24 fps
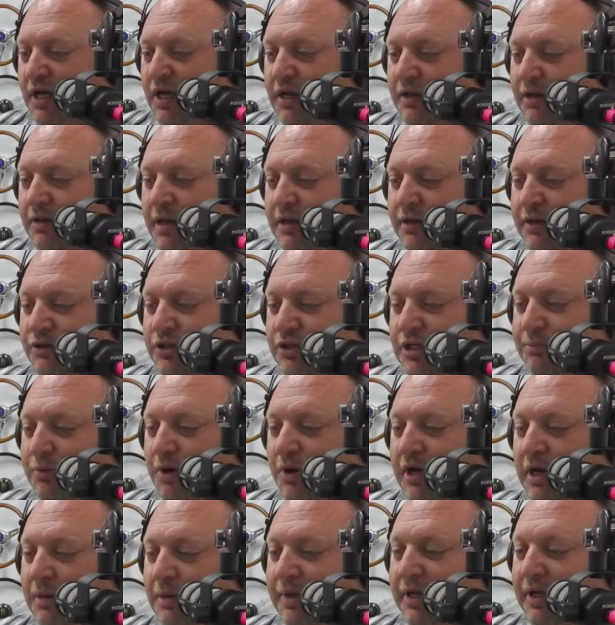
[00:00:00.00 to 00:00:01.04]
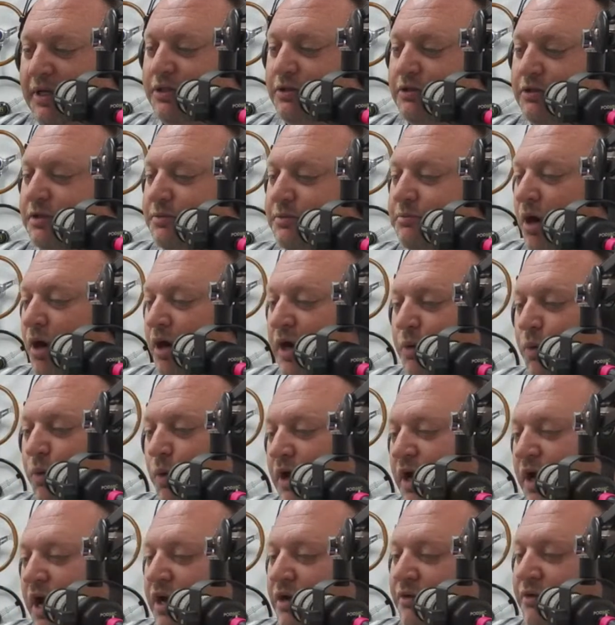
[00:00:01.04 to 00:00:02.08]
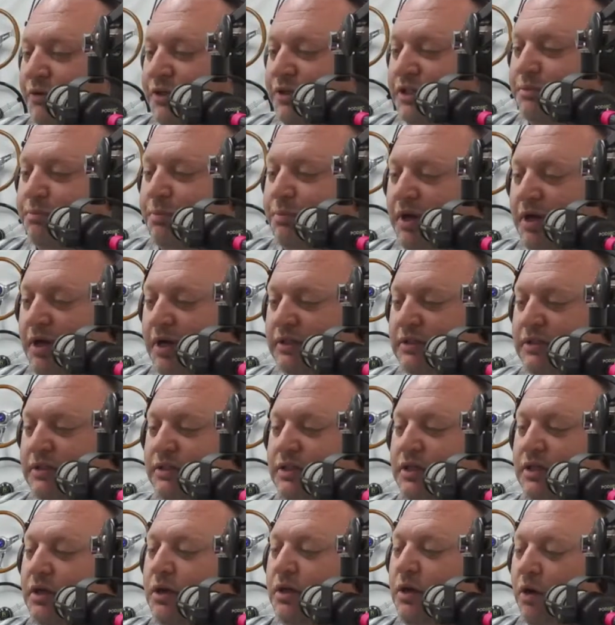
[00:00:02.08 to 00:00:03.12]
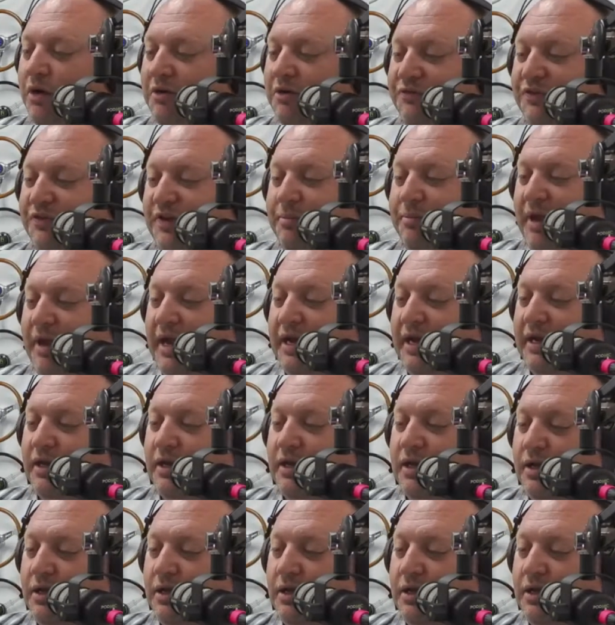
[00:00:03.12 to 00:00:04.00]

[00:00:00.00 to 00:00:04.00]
and then Chip brought it up again too, is Marty, what kind of response or feedback